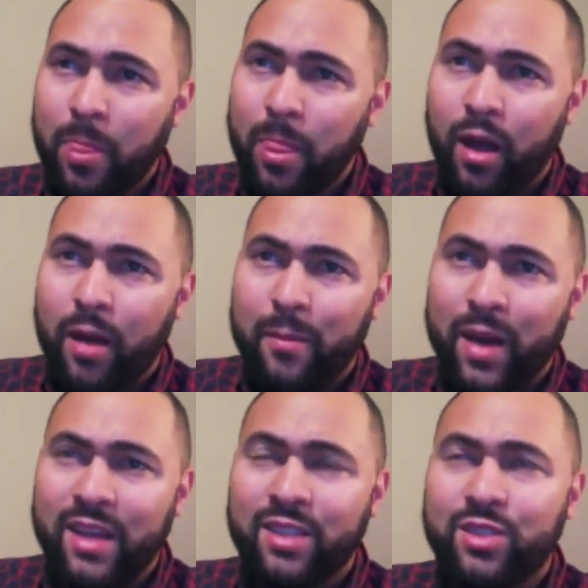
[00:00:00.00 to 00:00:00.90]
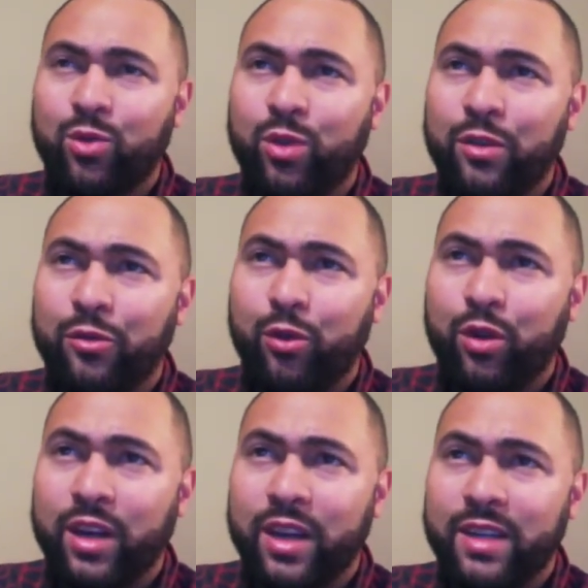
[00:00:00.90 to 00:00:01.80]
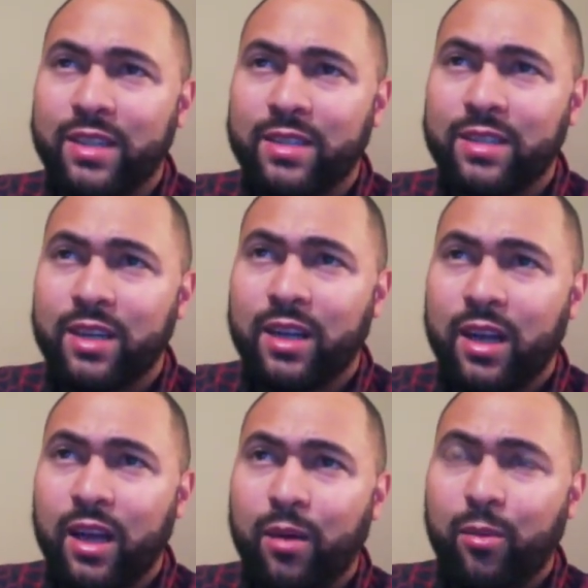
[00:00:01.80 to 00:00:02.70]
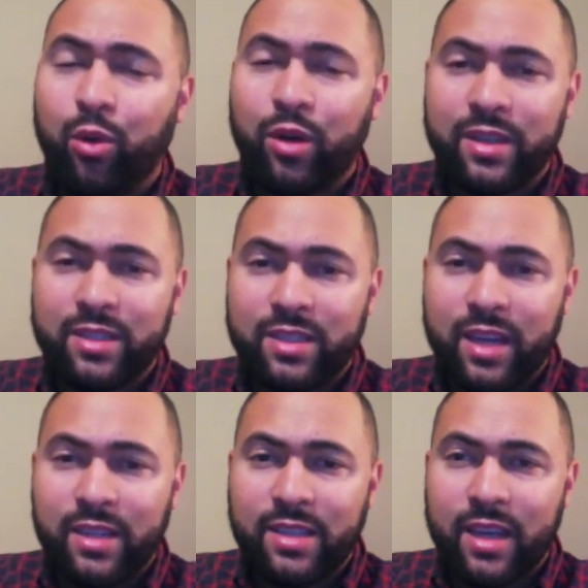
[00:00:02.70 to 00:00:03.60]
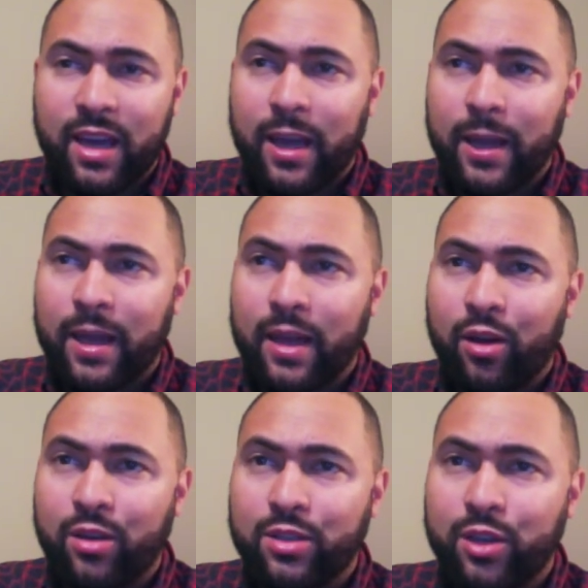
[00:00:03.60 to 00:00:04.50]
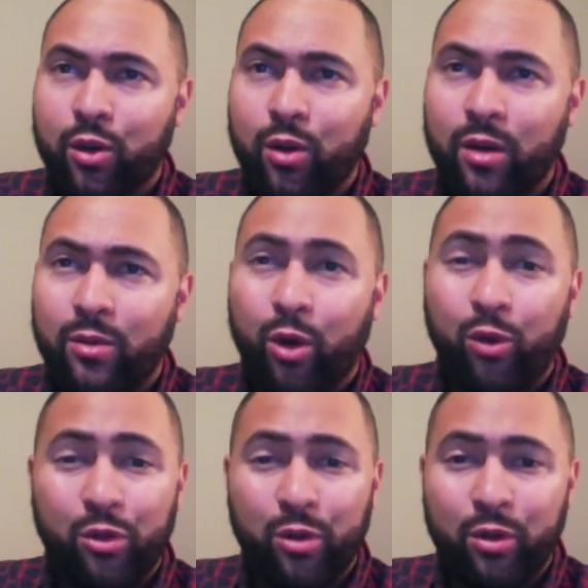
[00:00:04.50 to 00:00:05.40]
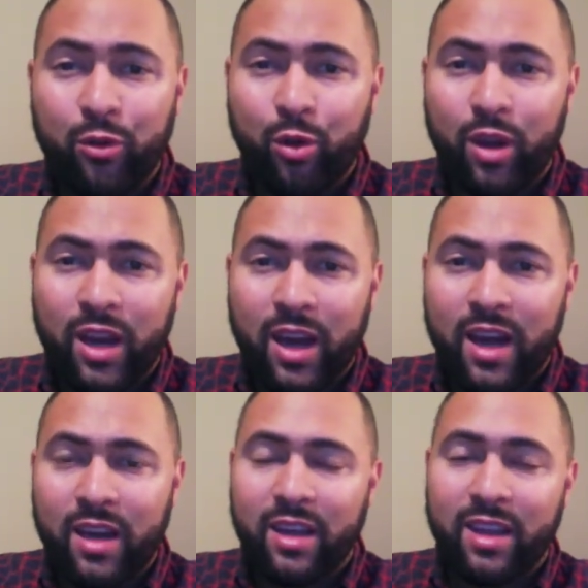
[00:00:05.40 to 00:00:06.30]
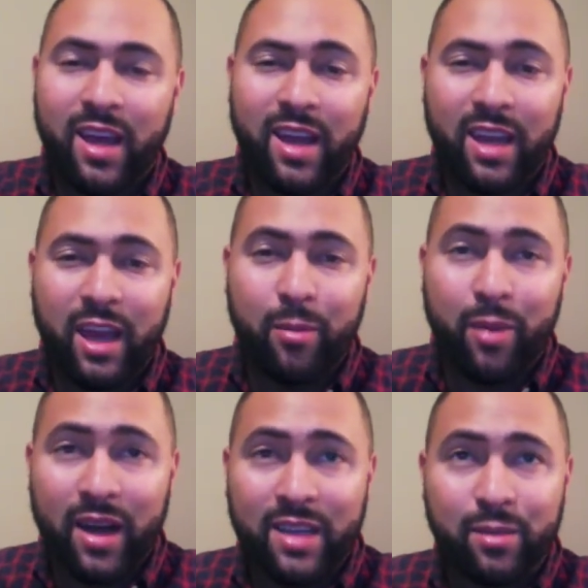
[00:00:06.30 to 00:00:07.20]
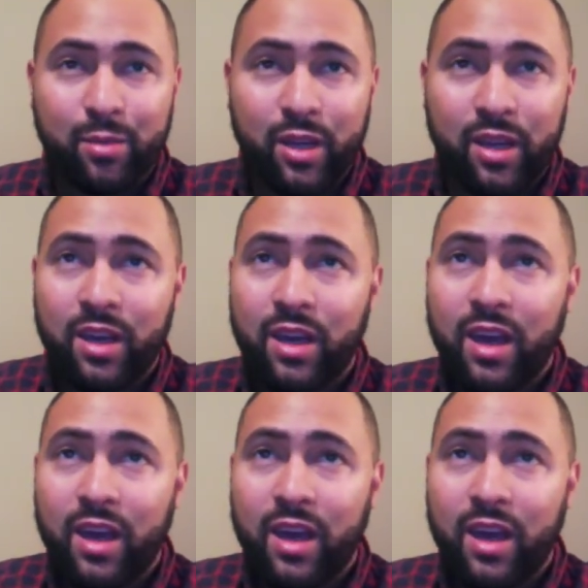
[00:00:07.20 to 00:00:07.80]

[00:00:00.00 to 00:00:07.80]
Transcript: -24 against Morgan State tonight, and also over 49 in that game, possibly,